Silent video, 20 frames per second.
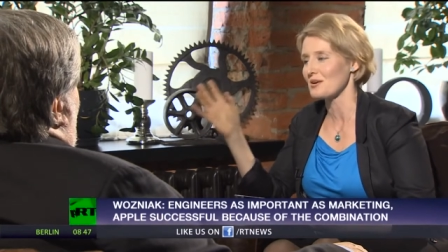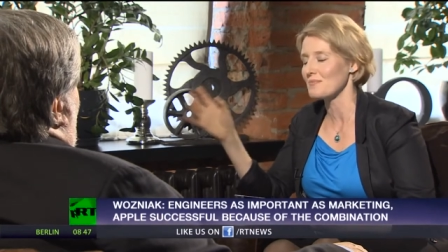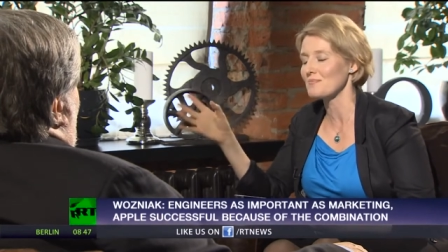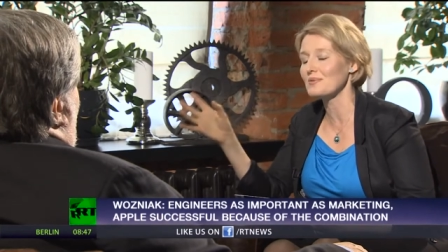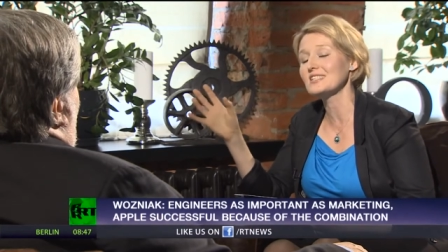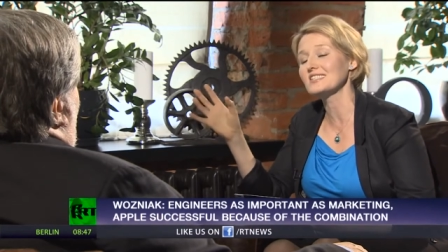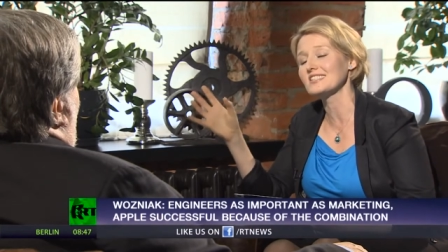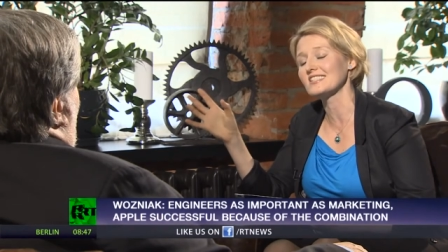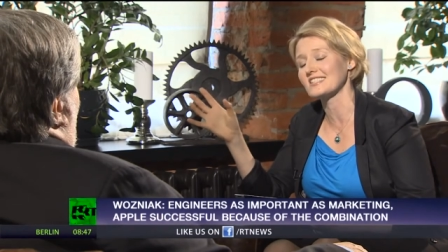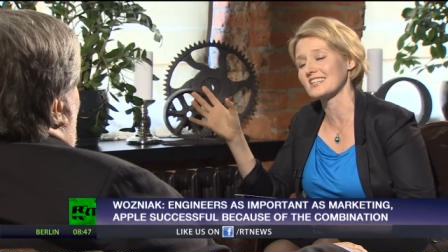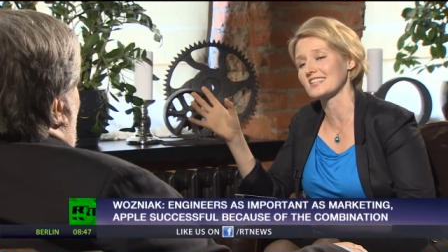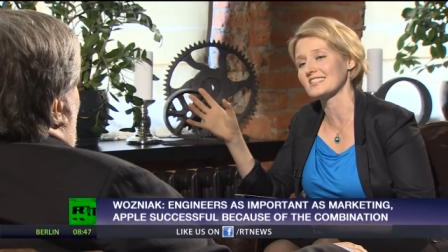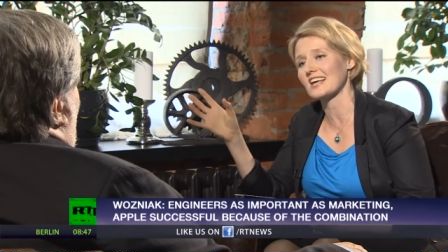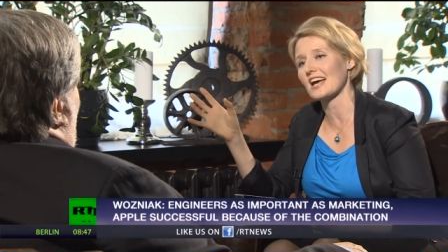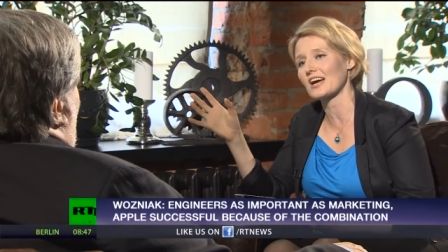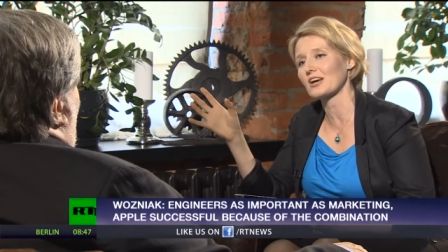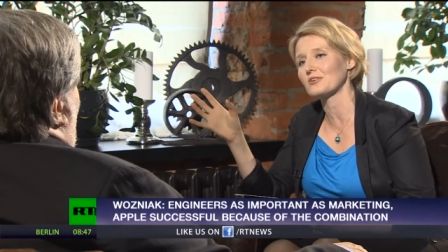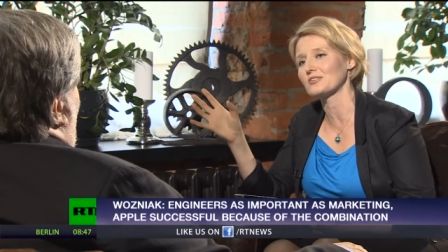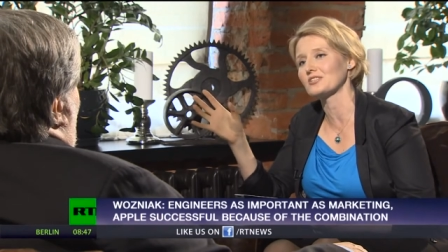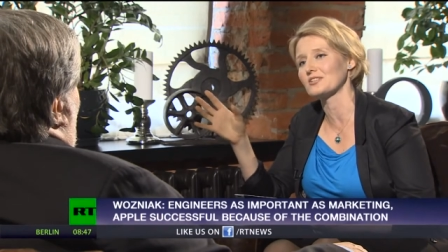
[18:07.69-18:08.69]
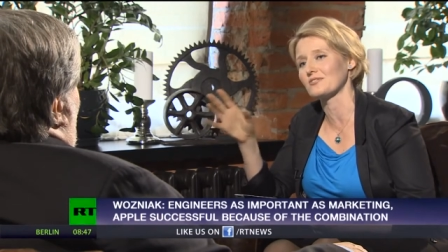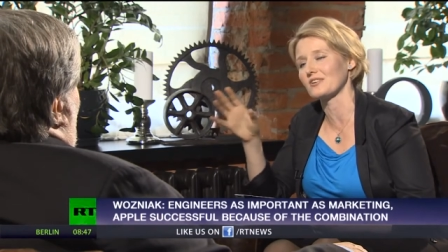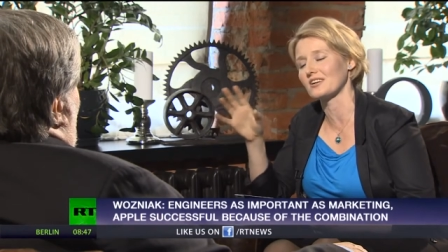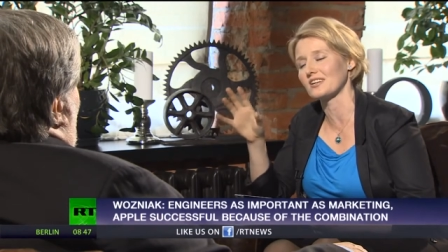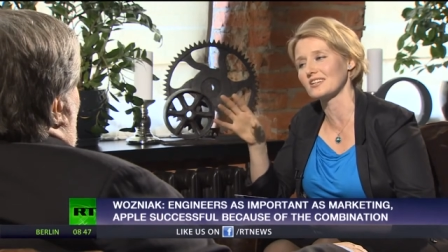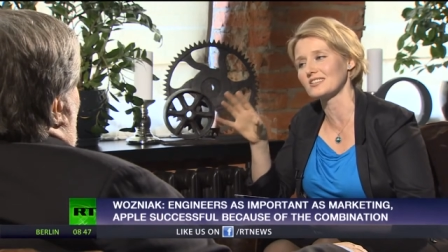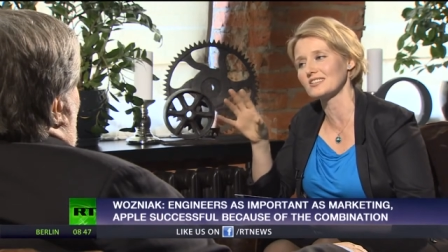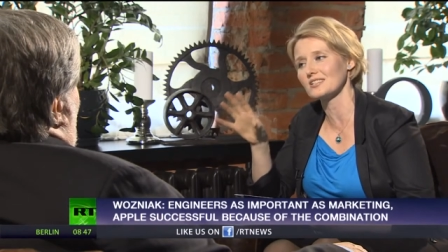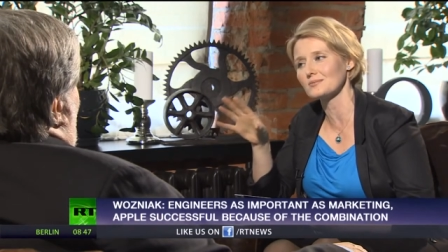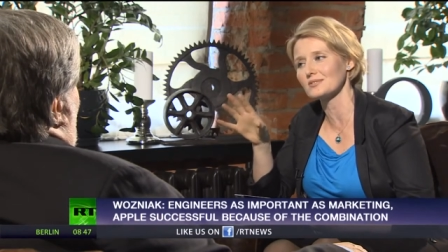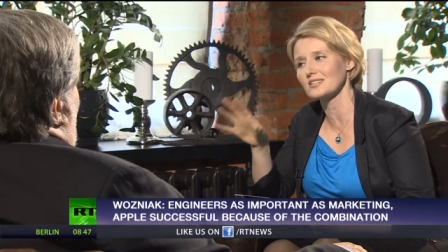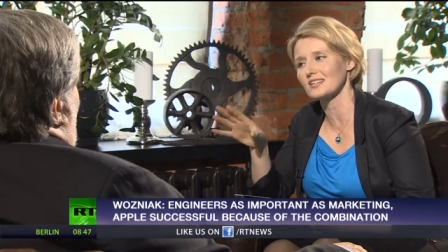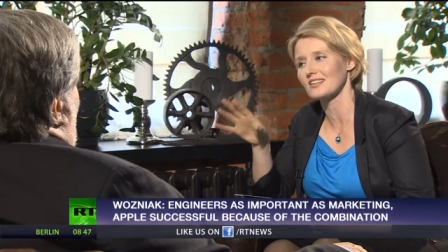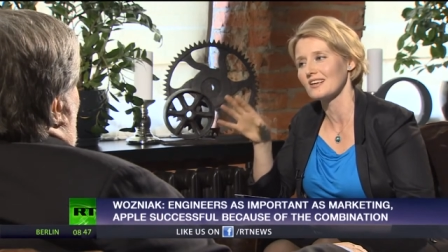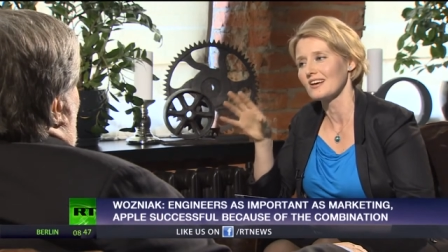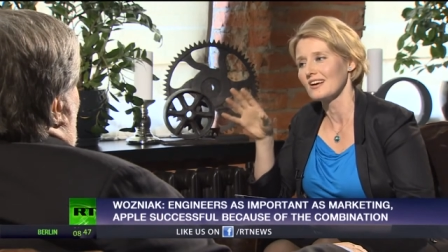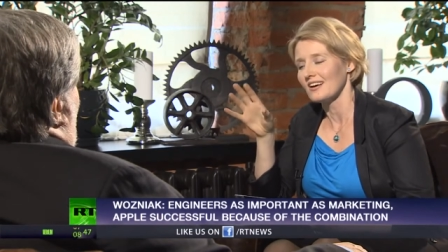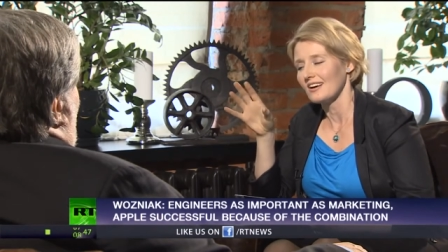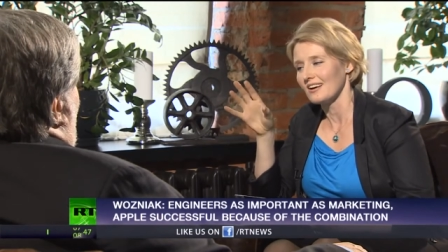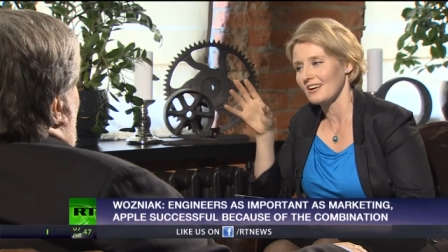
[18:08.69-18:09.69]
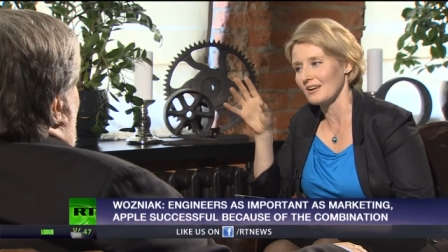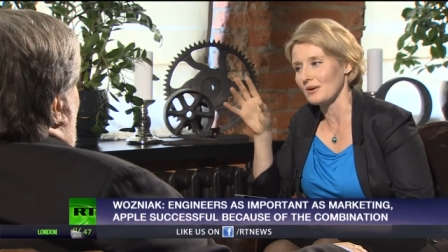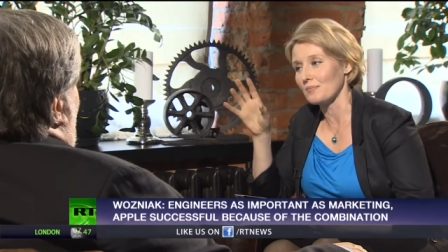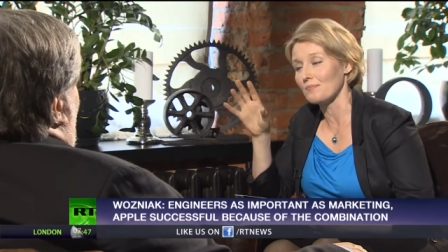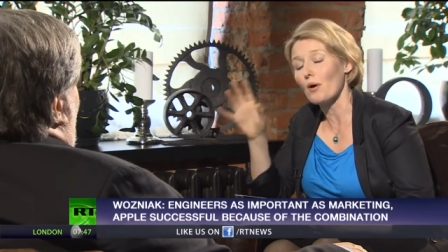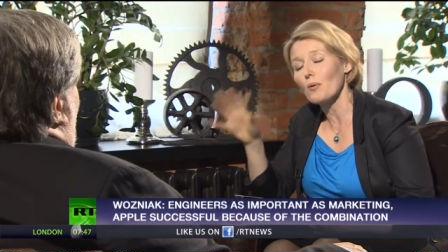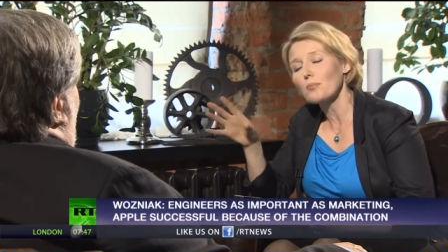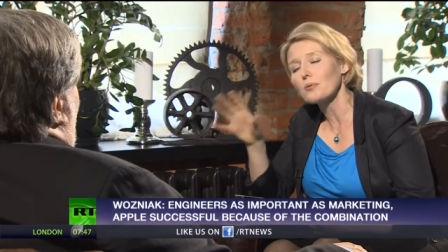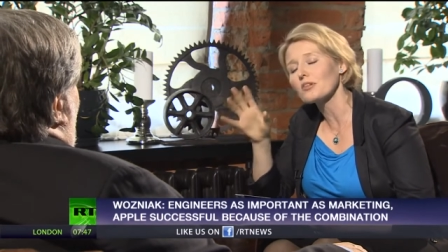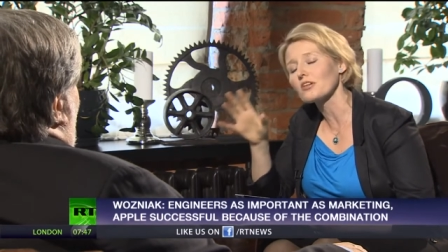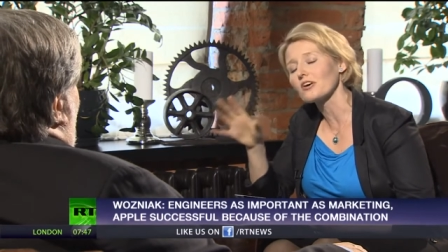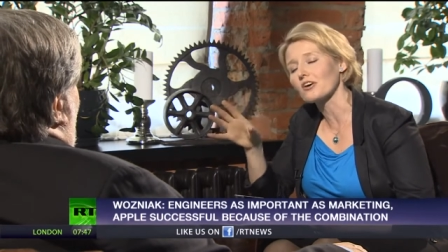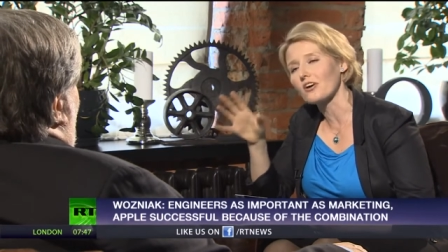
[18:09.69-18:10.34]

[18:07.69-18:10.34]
business executive. And it seems that popular